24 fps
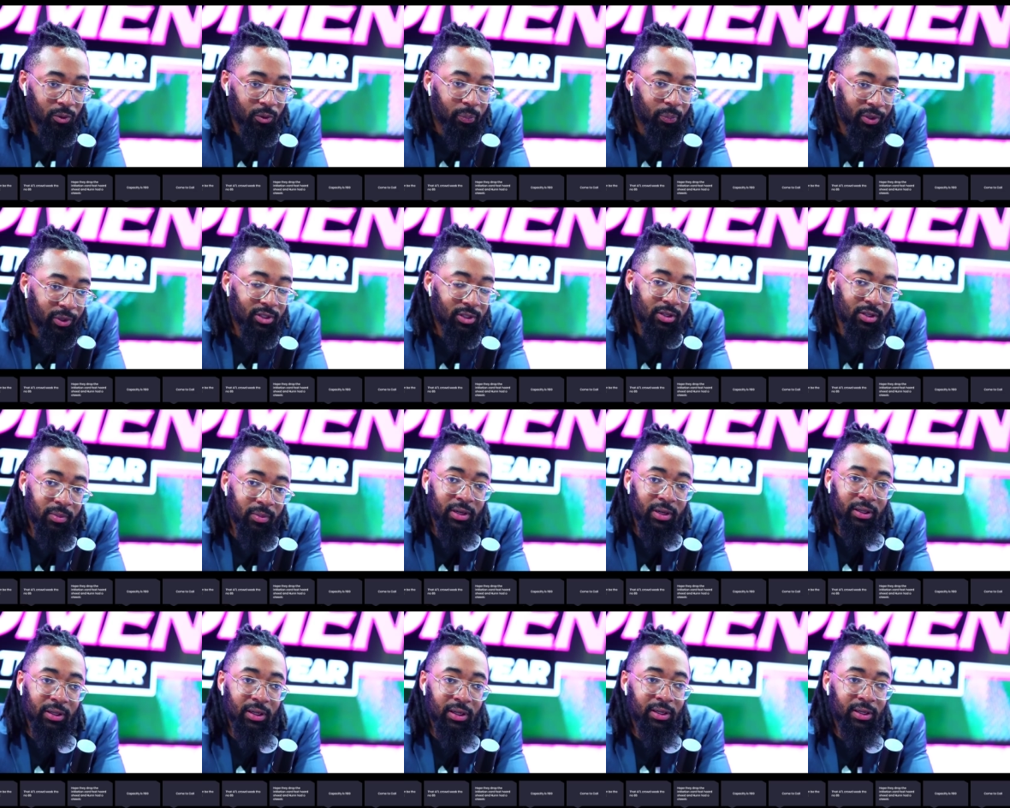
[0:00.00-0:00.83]
puts him in the
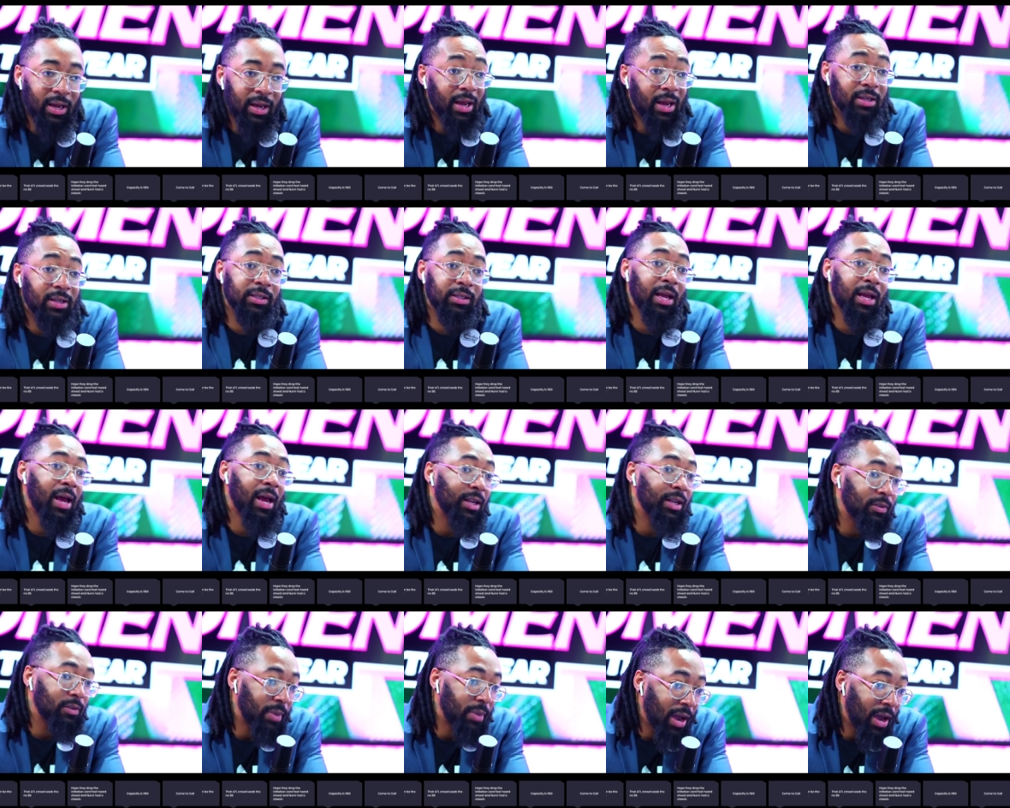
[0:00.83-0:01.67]
lead. Not his
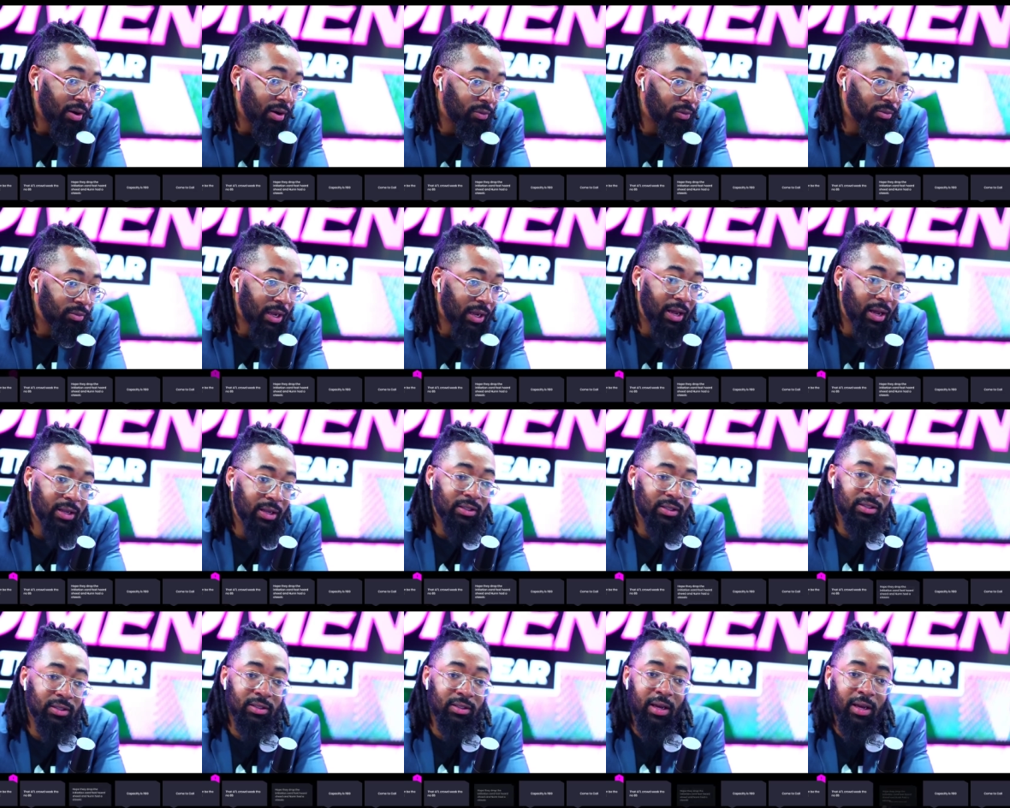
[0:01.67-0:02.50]
last battle, not his
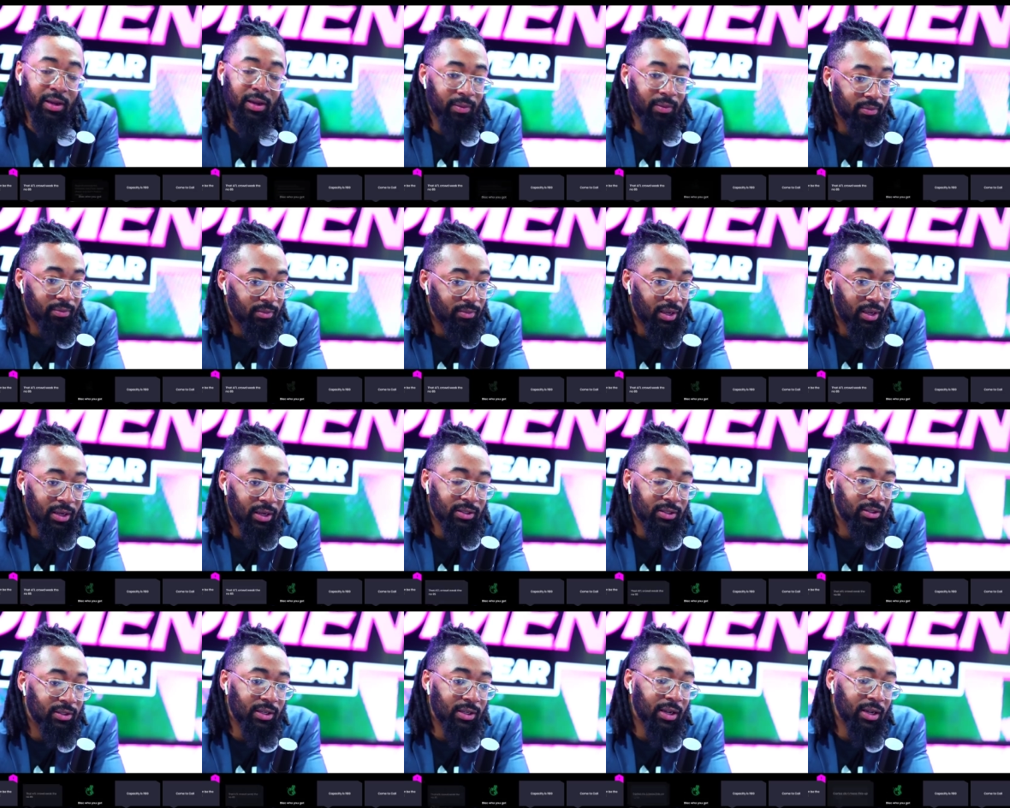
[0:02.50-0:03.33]
second, not his
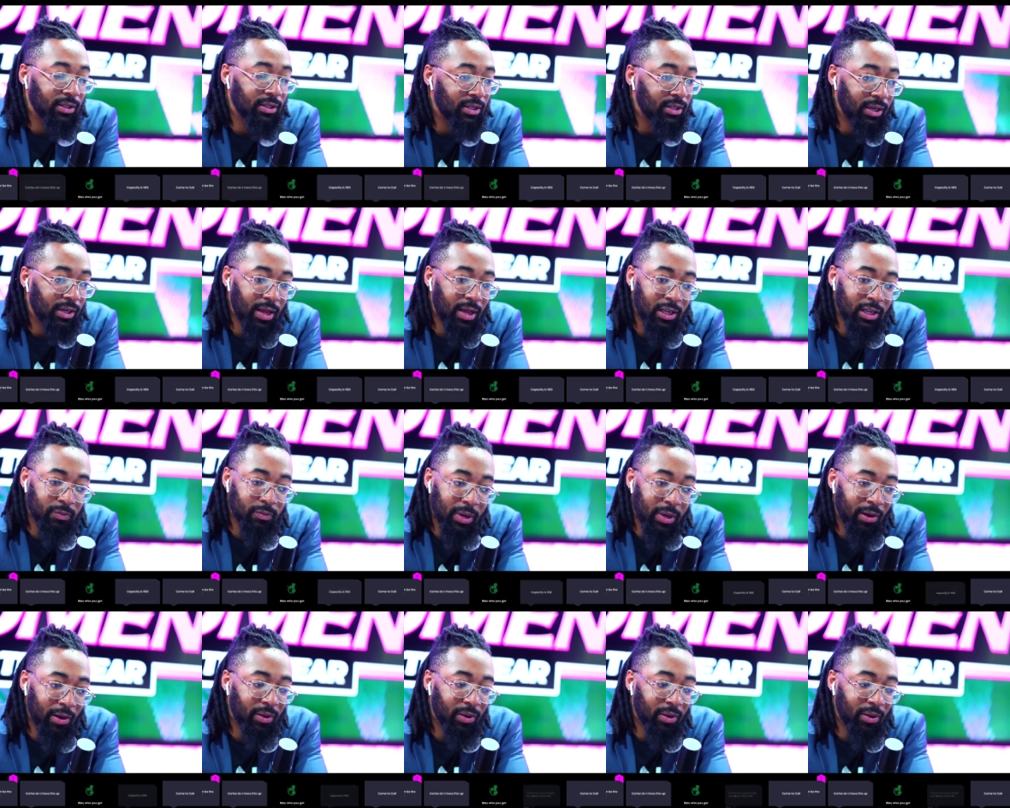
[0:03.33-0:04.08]
second to the last battle.